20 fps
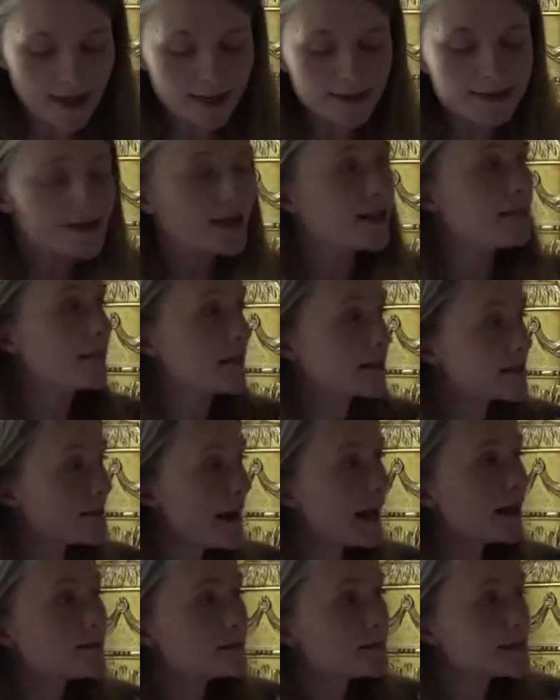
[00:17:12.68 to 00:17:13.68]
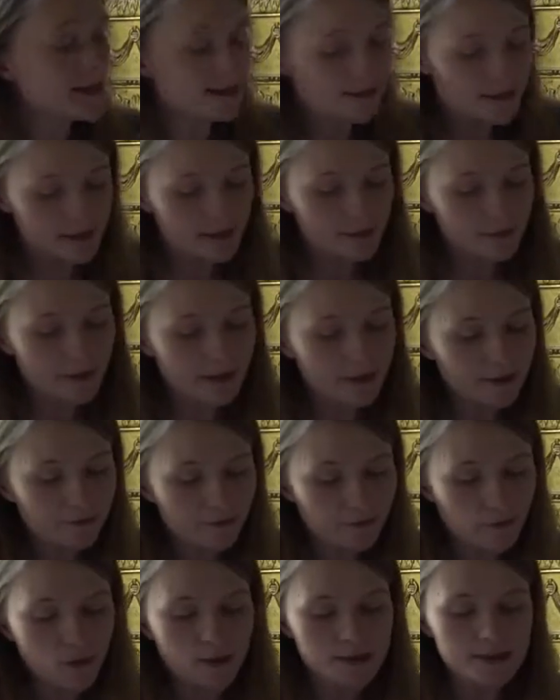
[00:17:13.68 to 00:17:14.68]
landscape as palimpsest is
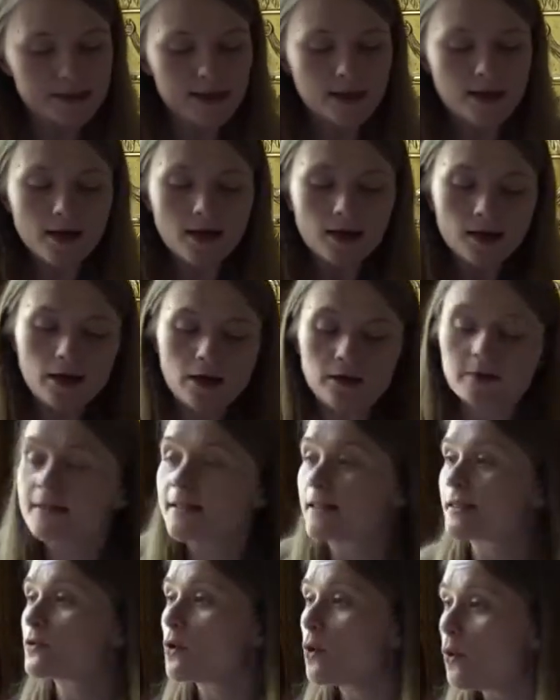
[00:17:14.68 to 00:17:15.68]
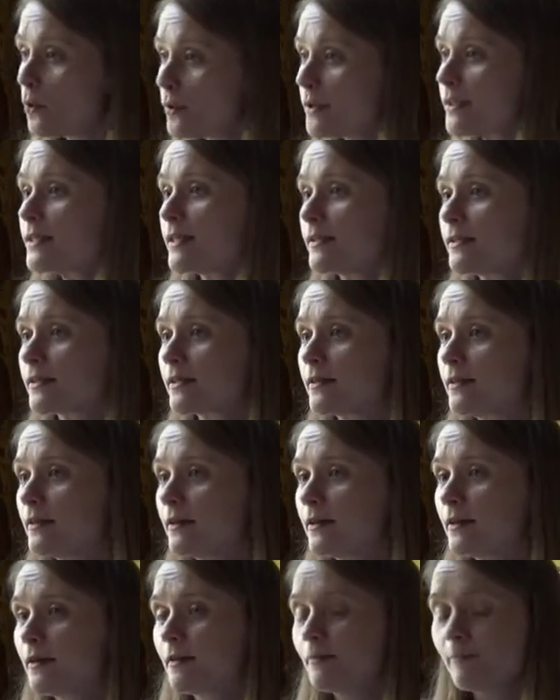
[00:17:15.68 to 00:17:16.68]
reinforced. Lawrence is haunted
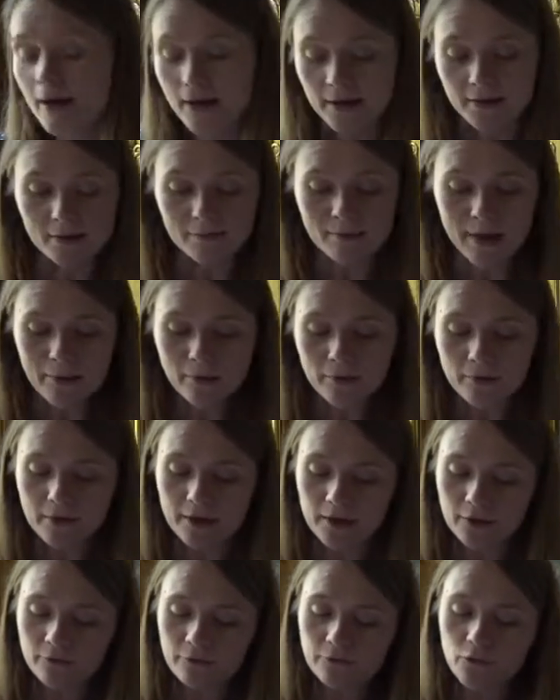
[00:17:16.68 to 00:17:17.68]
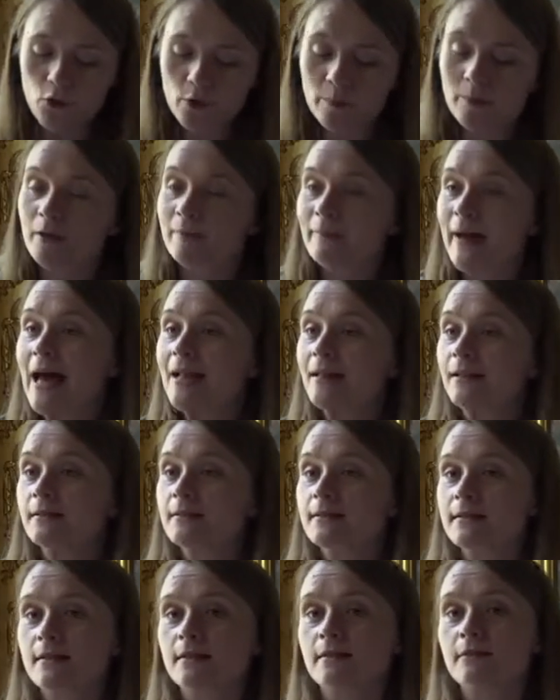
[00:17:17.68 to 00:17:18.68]
by the memory of former
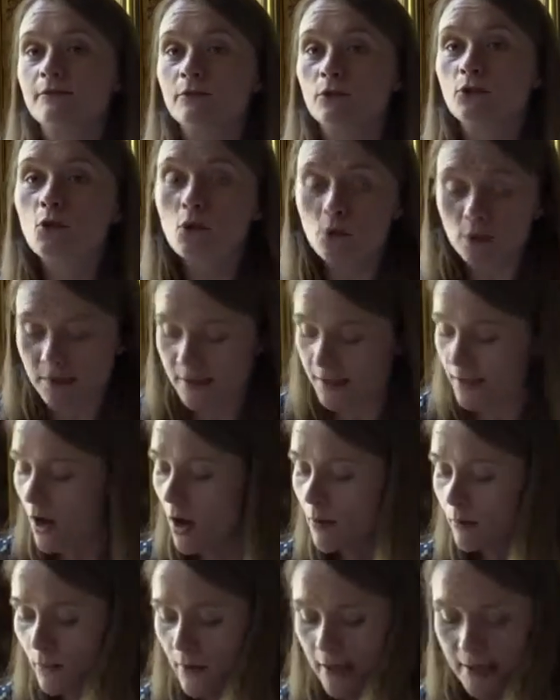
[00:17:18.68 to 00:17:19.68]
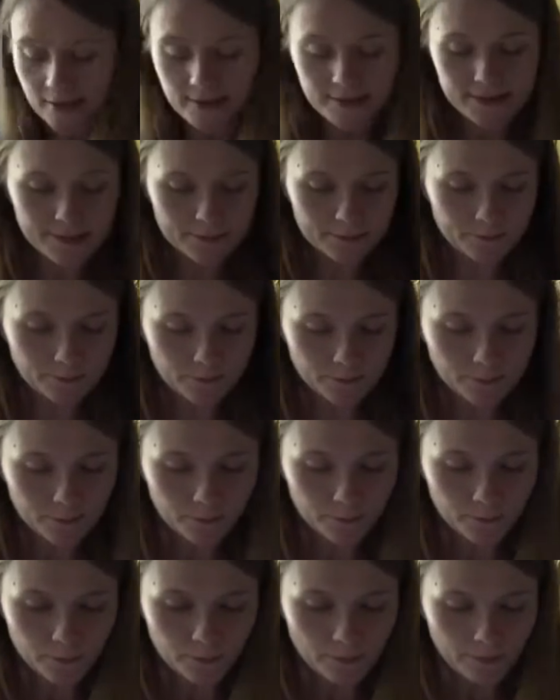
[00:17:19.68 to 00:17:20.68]
battles and of lost comrades.
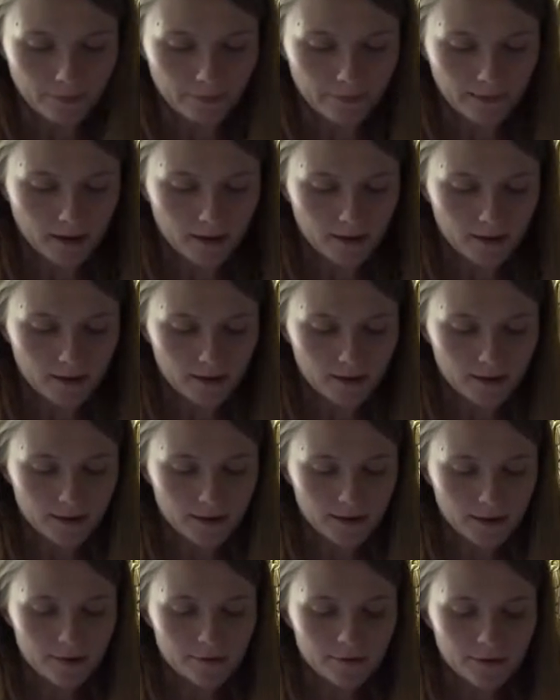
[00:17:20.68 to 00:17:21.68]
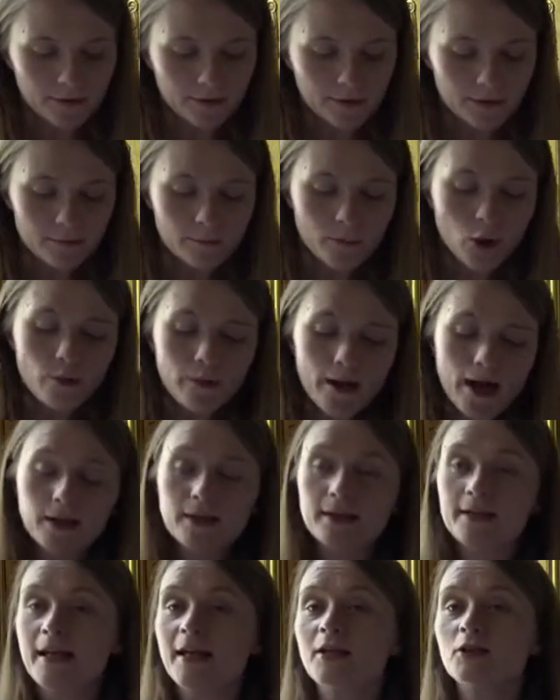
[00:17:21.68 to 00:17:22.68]
Given the
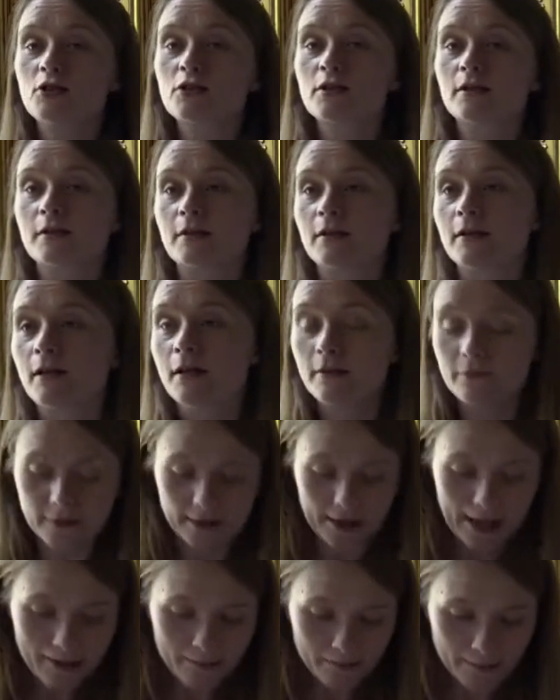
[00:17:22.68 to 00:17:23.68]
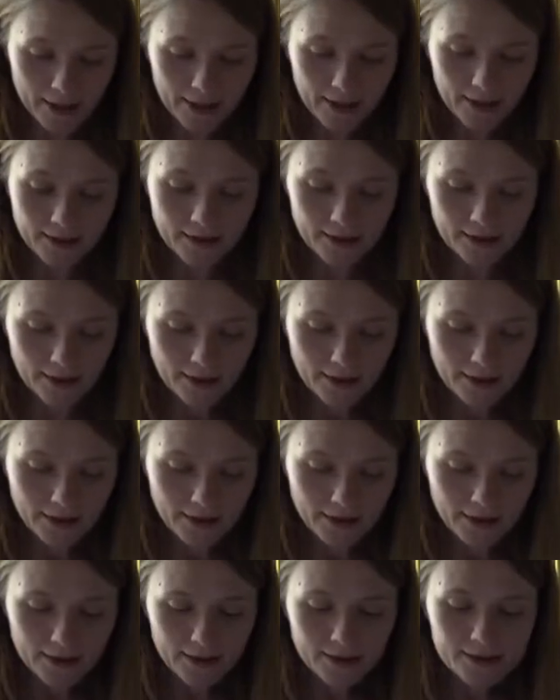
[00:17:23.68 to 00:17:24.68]
mobile nature of the campaign,
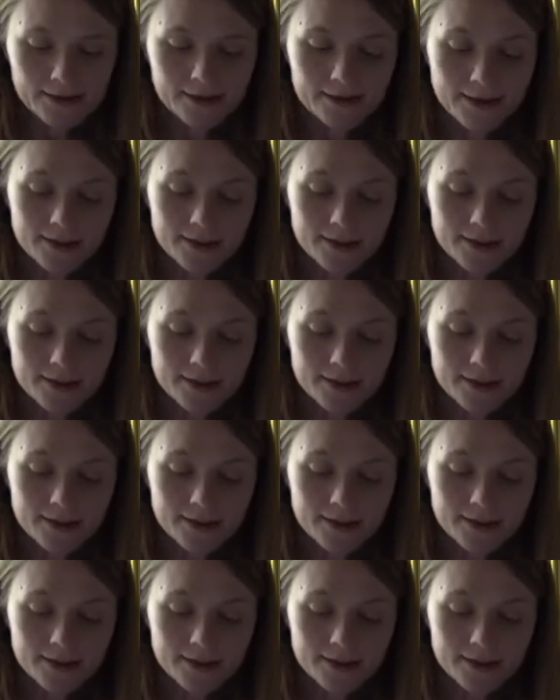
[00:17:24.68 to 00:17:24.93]
He's